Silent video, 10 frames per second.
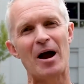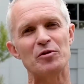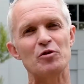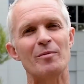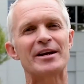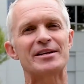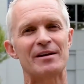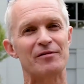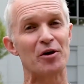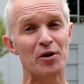You might
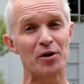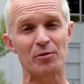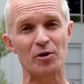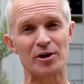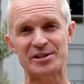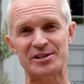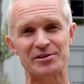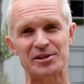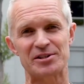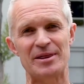have heard the word
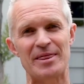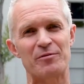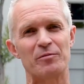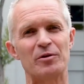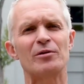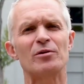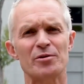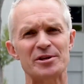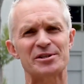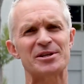excelsis in that
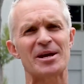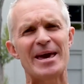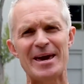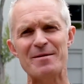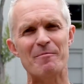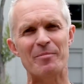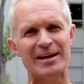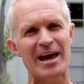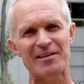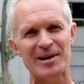glorious hymn, that
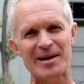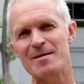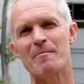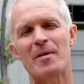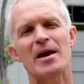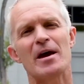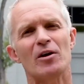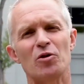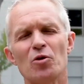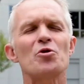Catholic hymn,
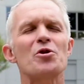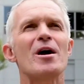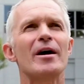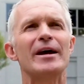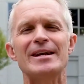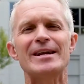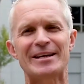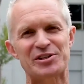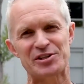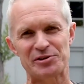Gloria in
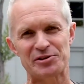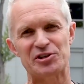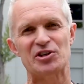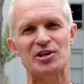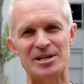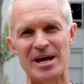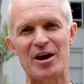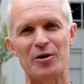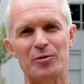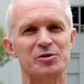excelsis
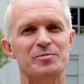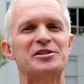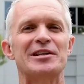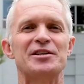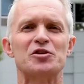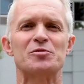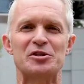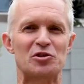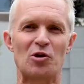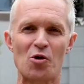Deo, which basically just
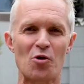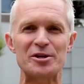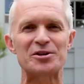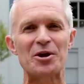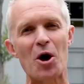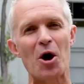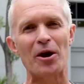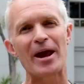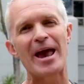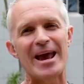means glory to God
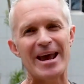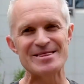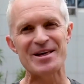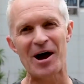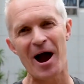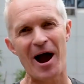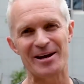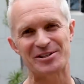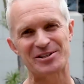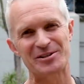in the
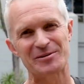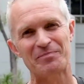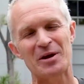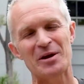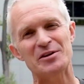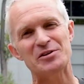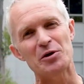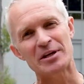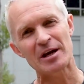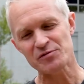highest. So
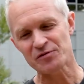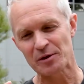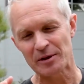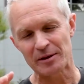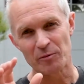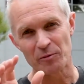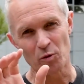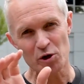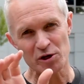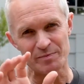it comes, the
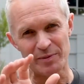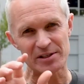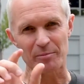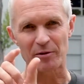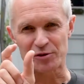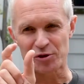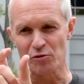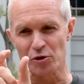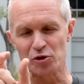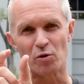word is built up of two
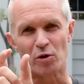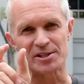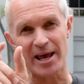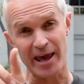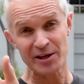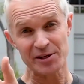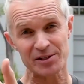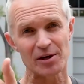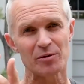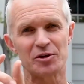root words,
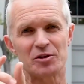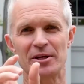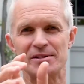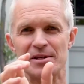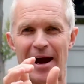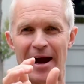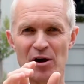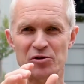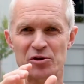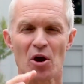ex, which means
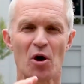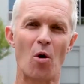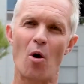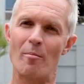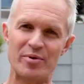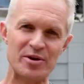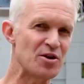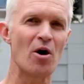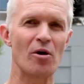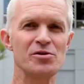out or
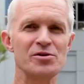beyond,